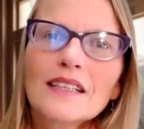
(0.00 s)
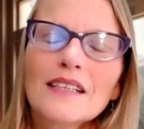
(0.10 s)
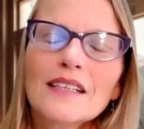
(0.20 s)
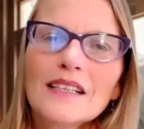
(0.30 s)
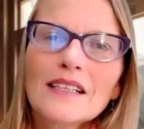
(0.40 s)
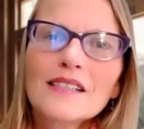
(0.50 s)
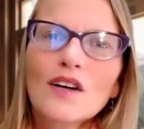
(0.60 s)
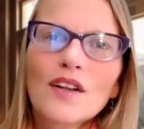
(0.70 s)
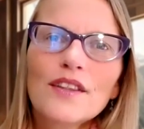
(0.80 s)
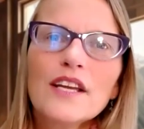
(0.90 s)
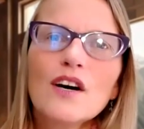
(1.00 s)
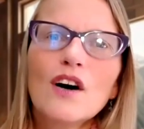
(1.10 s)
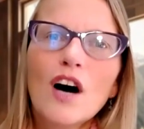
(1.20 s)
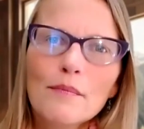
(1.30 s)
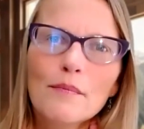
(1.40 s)
it is on
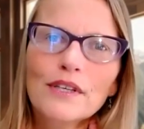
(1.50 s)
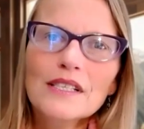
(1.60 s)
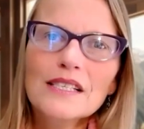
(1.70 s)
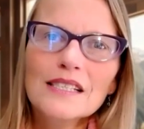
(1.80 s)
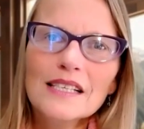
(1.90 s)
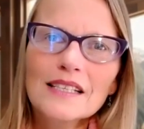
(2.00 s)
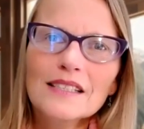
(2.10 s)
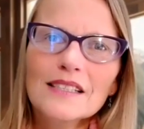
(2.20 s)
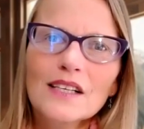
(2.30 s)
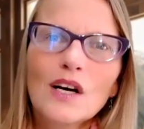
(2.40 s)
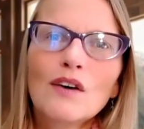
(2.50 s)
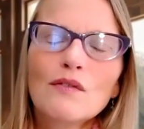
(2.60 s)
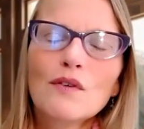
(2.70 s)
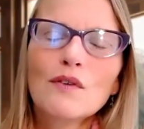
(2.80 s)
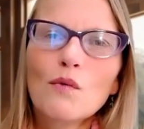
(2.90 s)
the opposite
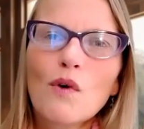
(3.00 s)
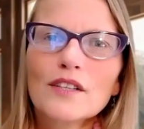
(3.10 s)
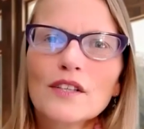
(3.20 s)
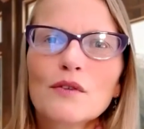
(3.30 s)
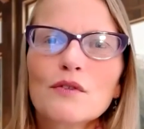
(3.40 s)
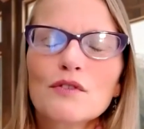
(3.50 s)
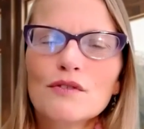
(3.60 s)
of what you